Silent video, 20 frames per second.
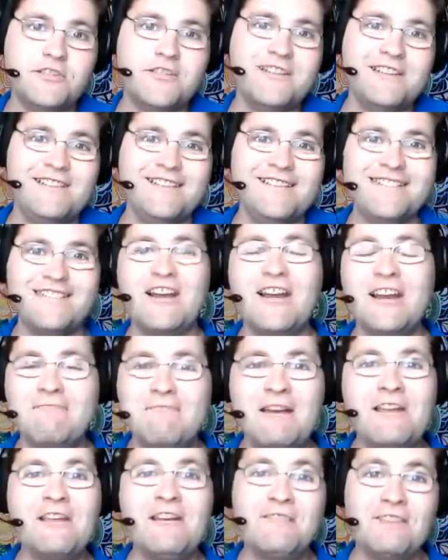she's talking
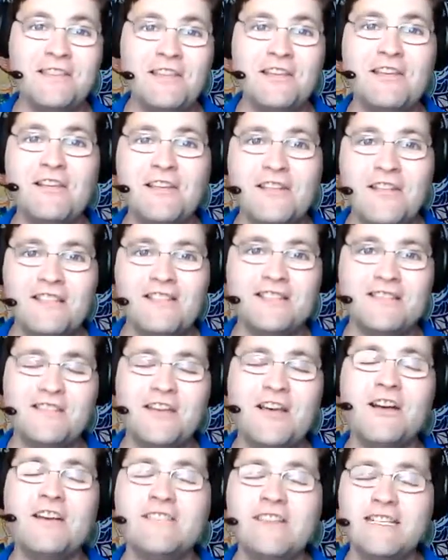about, you know, in the in the
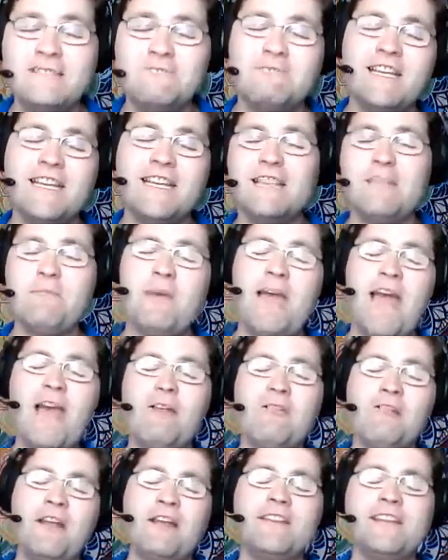song that's playing in the
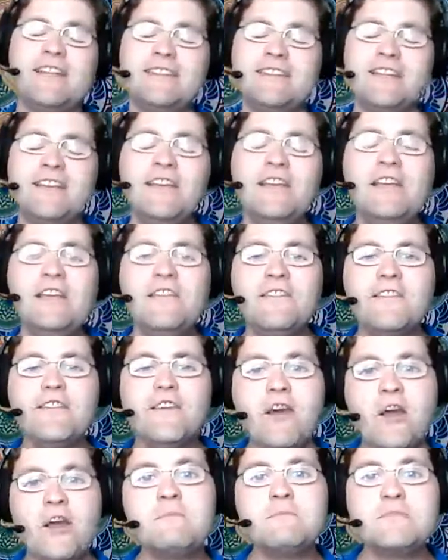background is
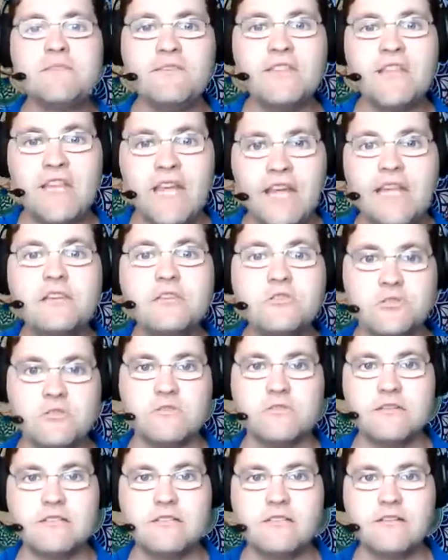the arms of the
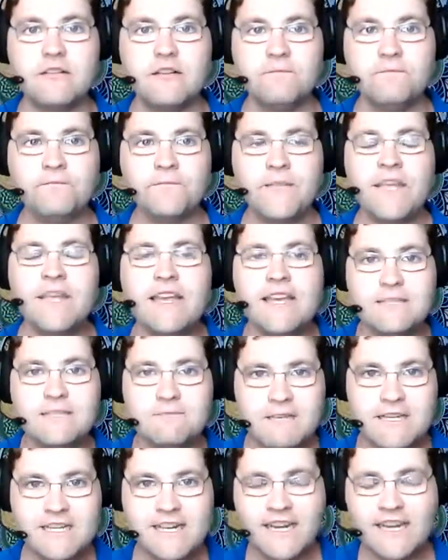angels. It's
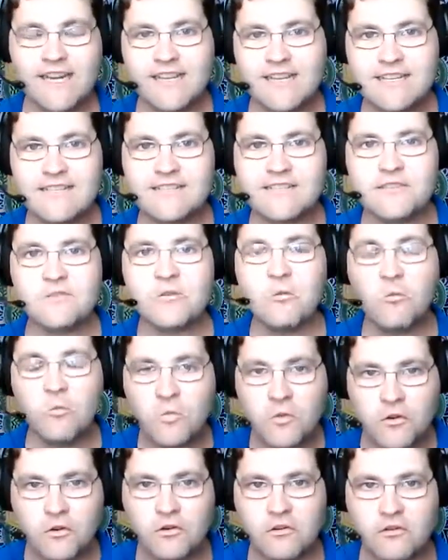because the
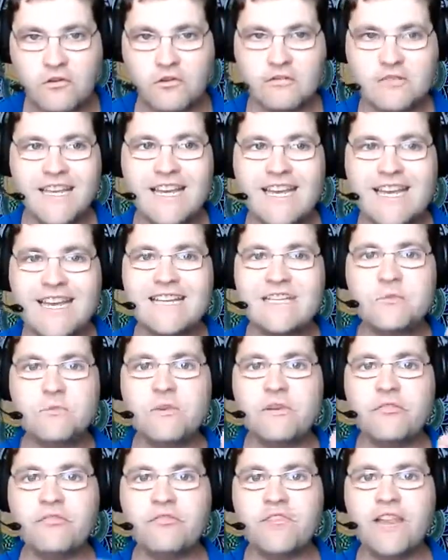world
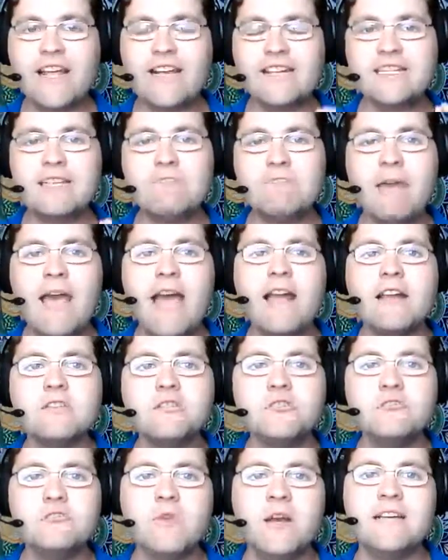is reflecting back
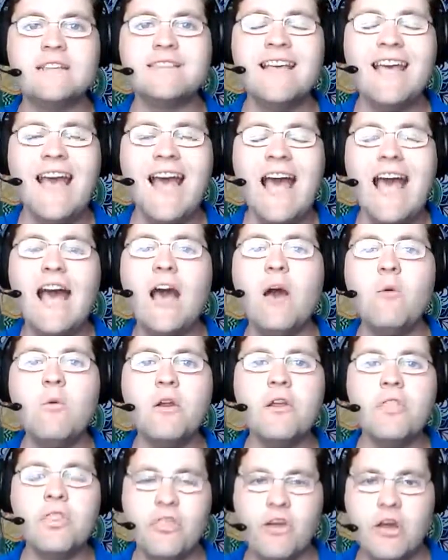to us
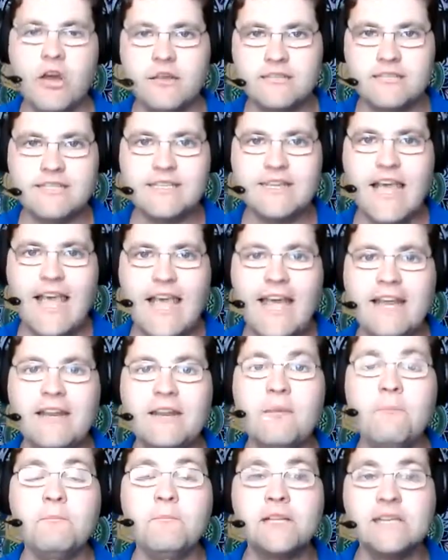our thoughts
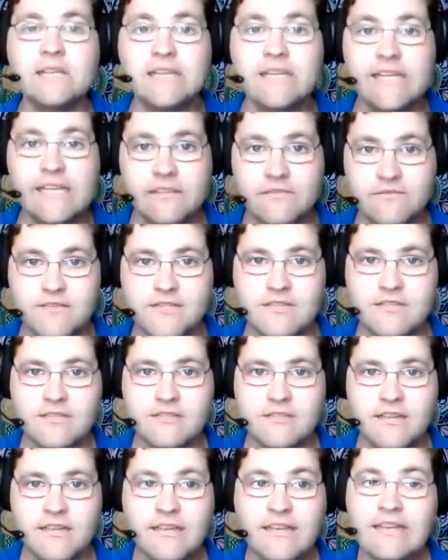and
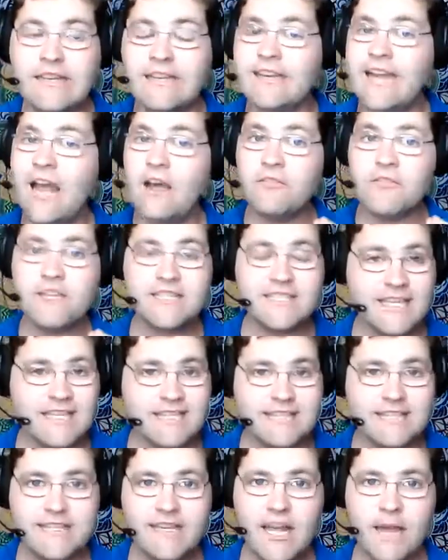beliefs. Now, this
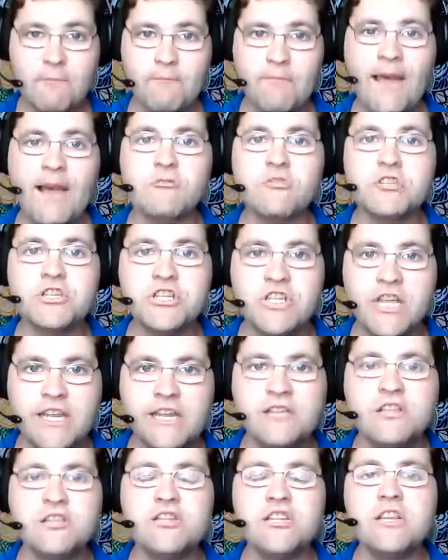isn't about
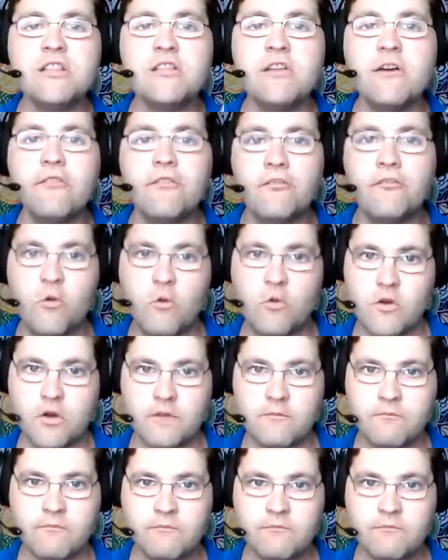changing the form.